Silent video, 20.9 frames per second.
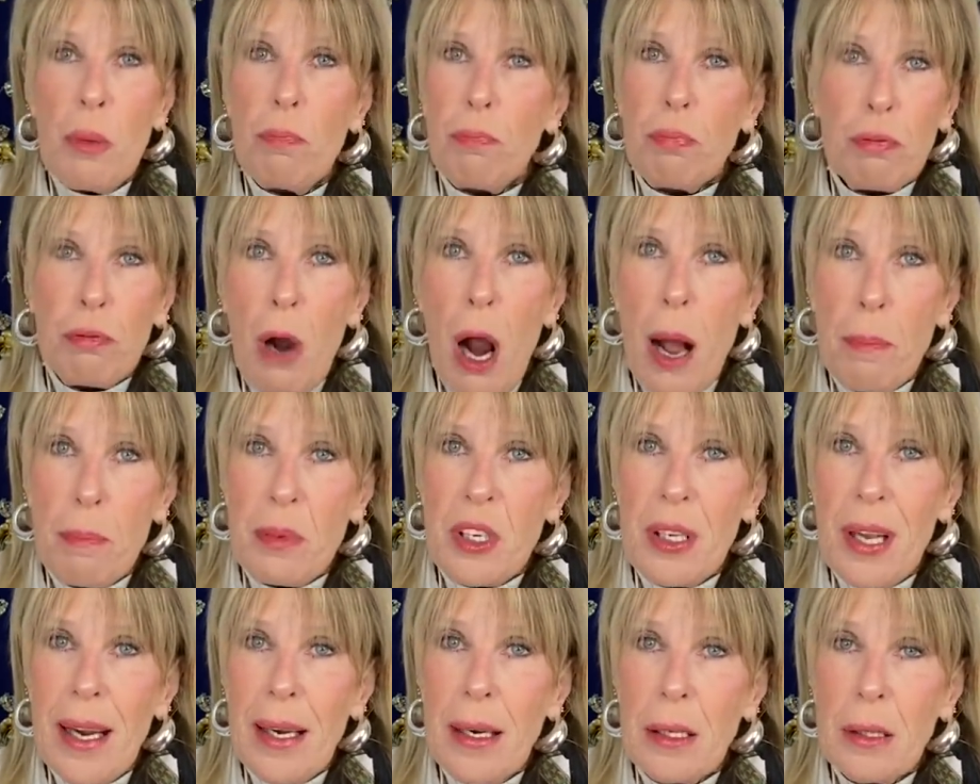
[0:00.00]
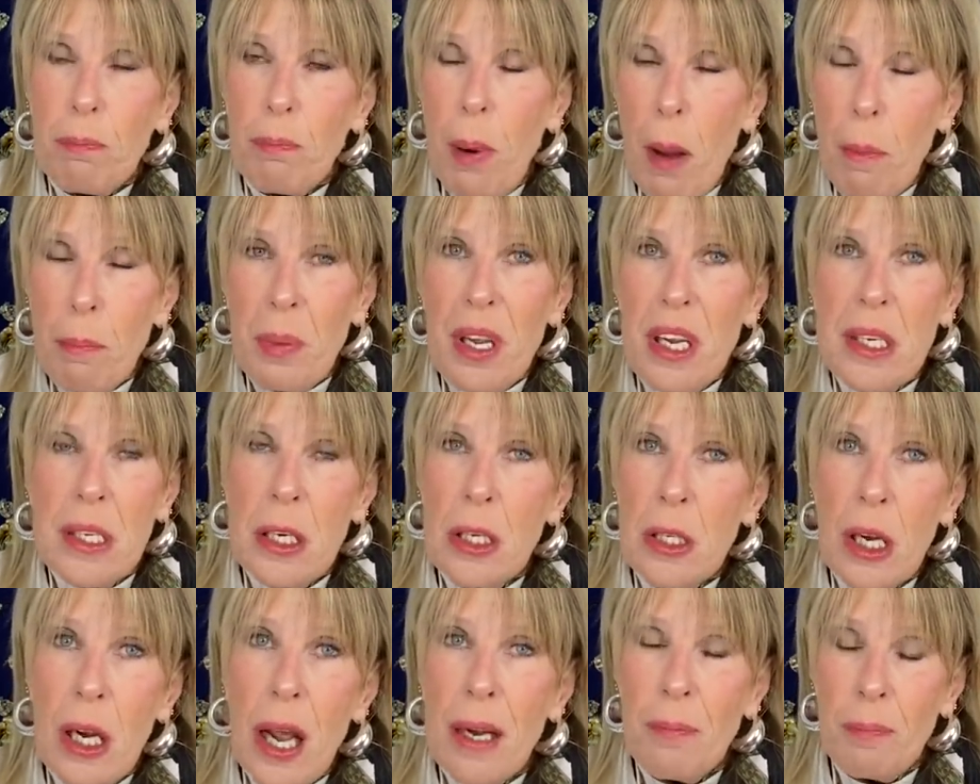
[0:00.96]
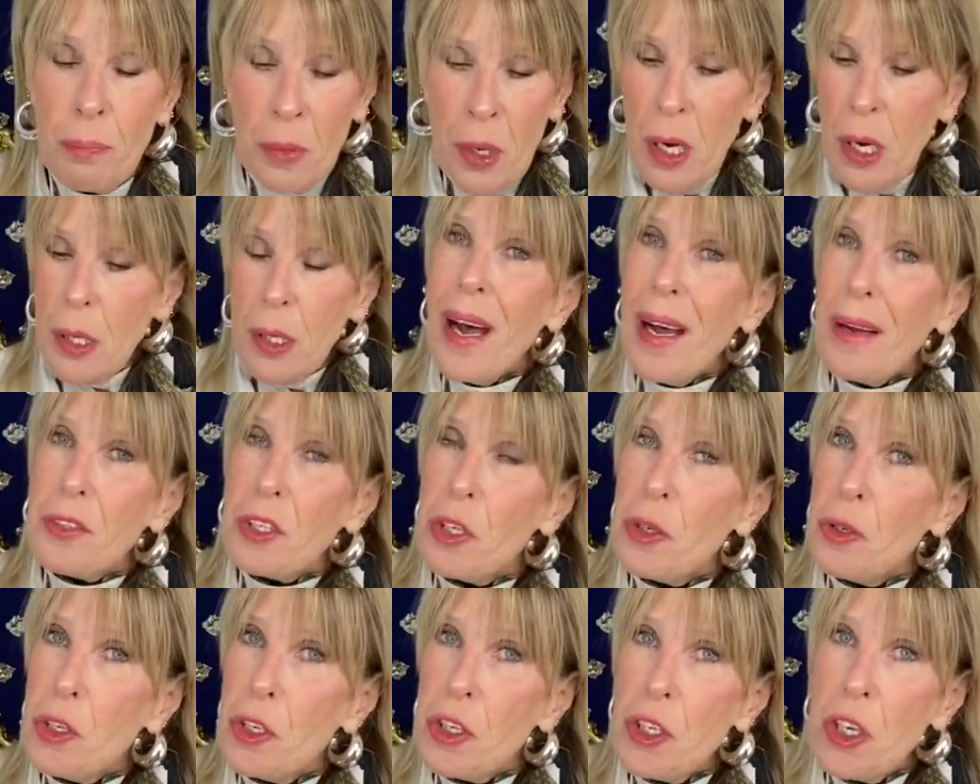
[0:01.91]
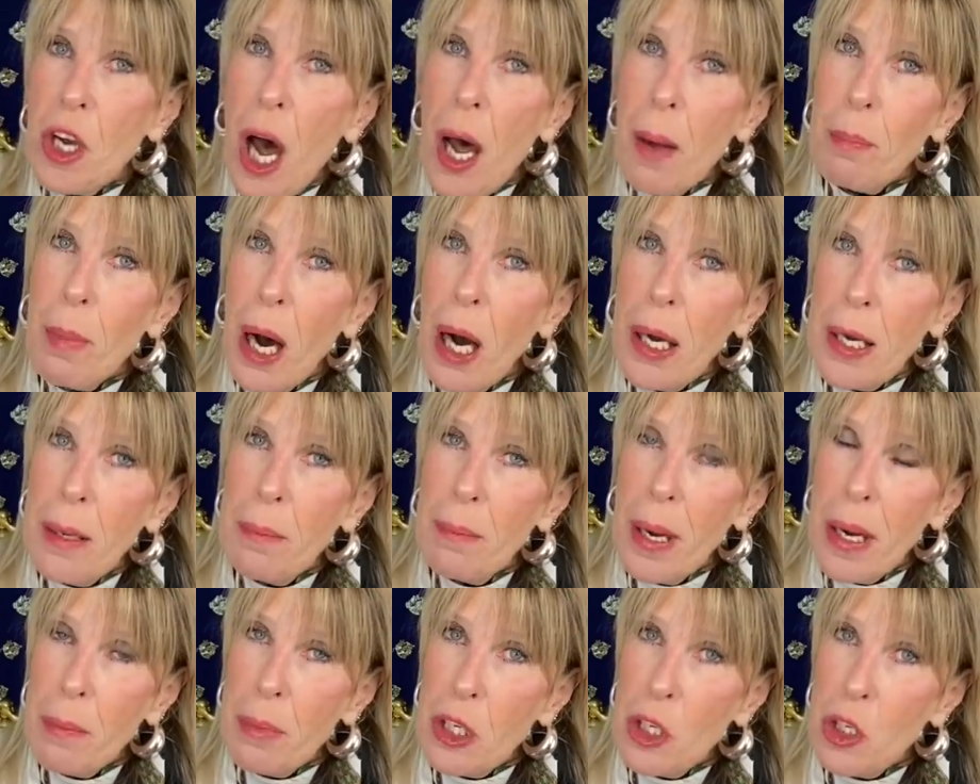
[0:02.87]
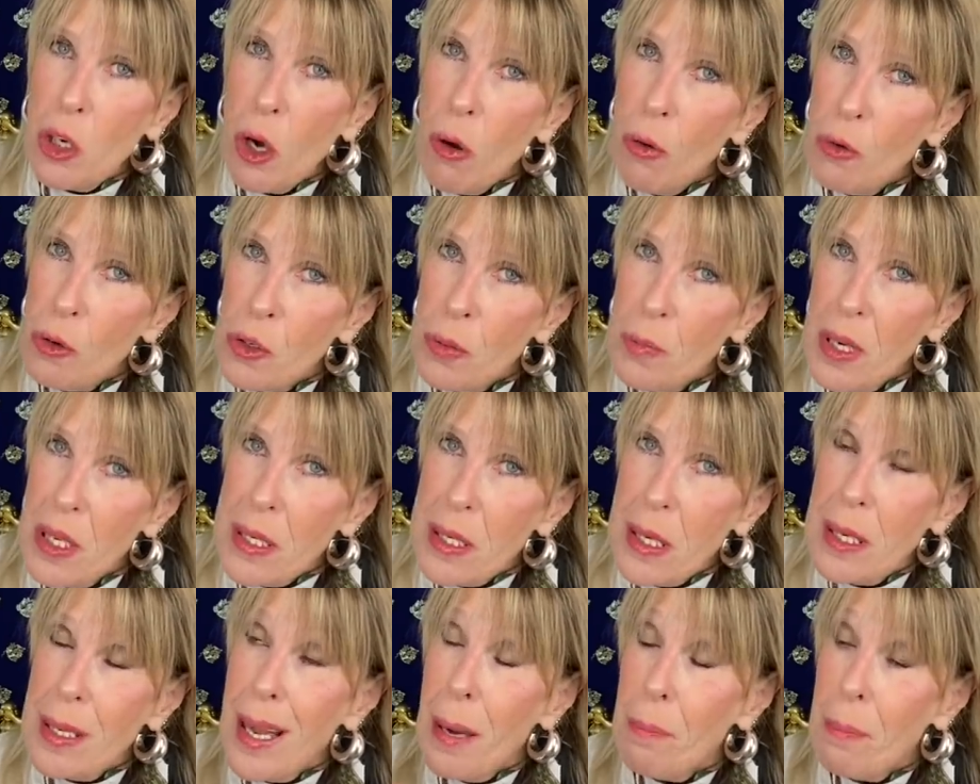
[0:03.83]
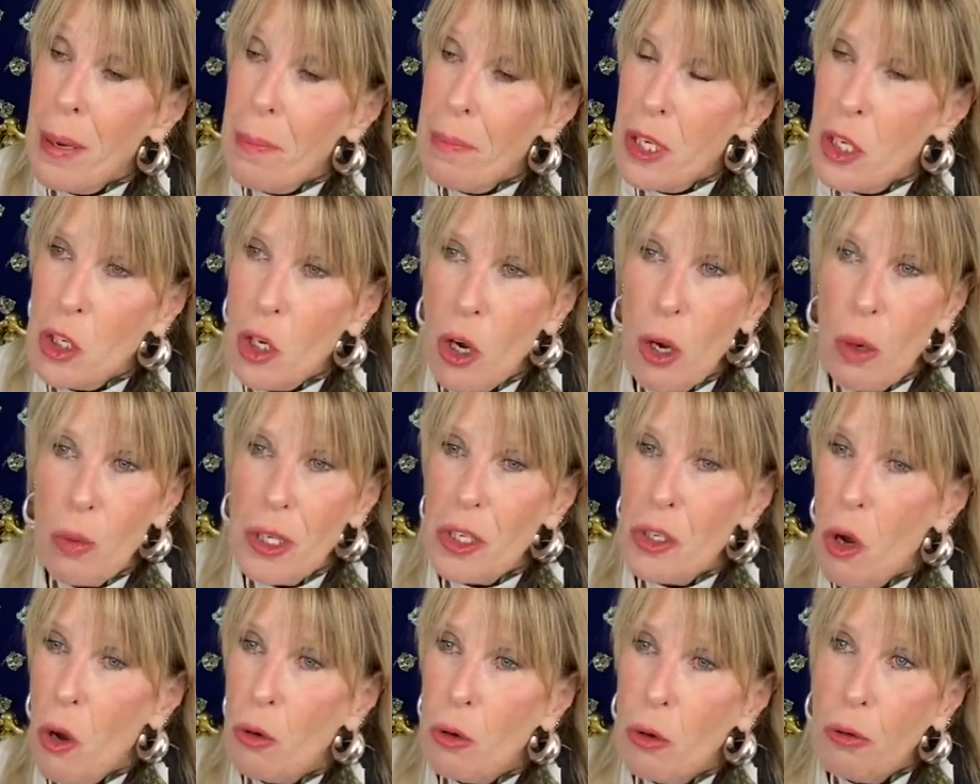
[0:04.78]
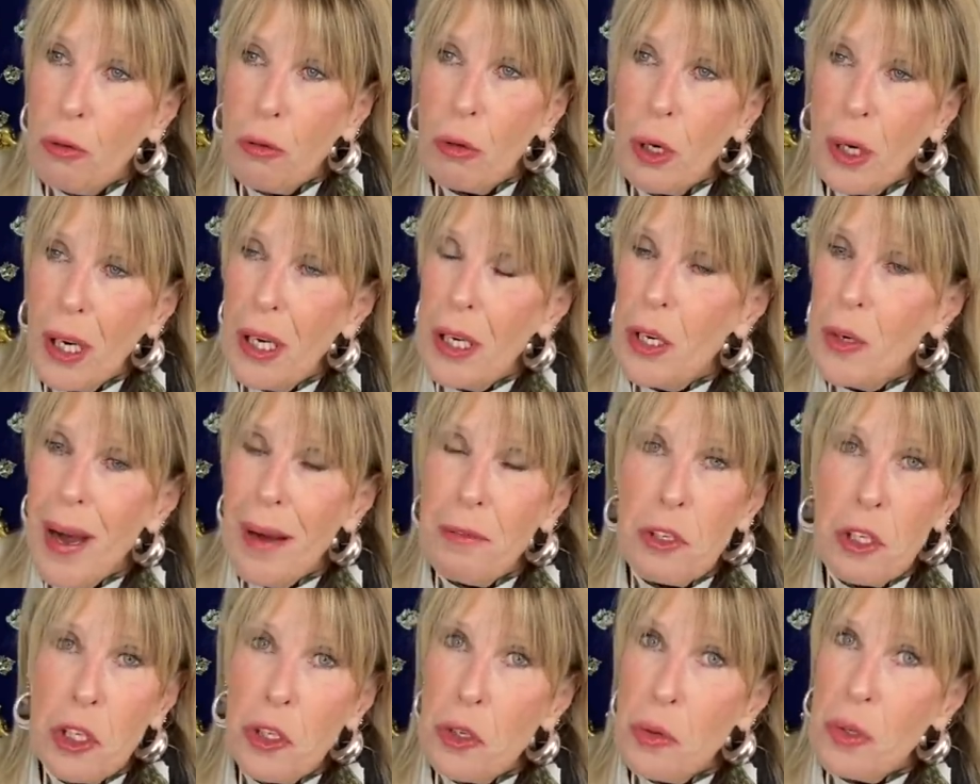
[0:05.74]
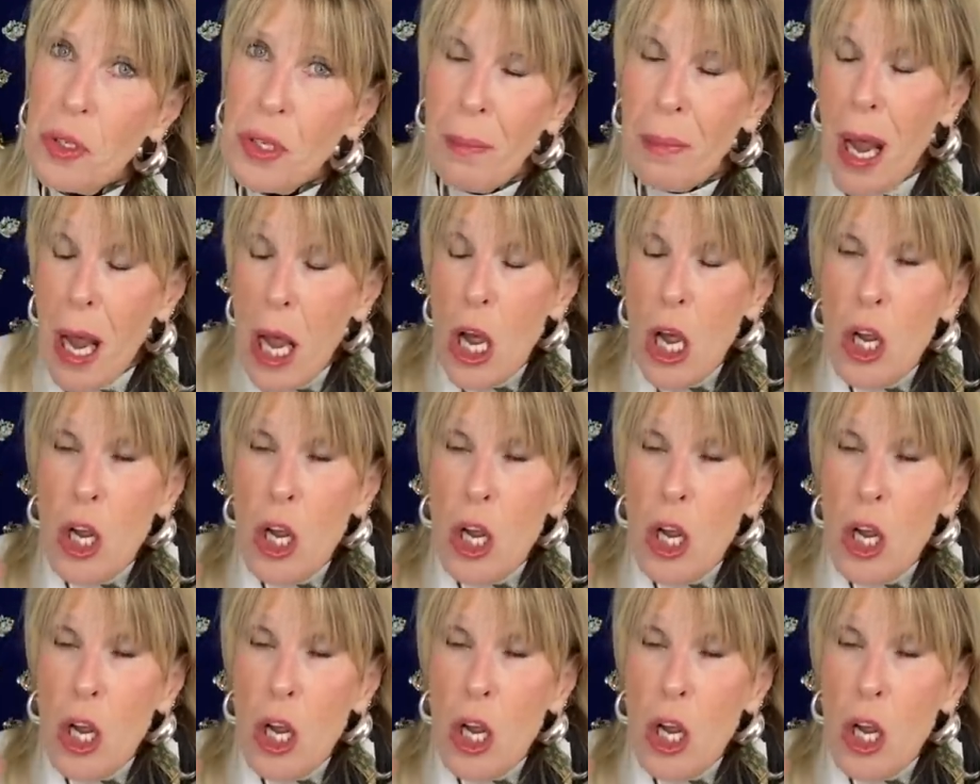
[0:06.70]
props like puppies and have to stop buying baby dolls, Missy. That baby doll is all crooked. You have to do something.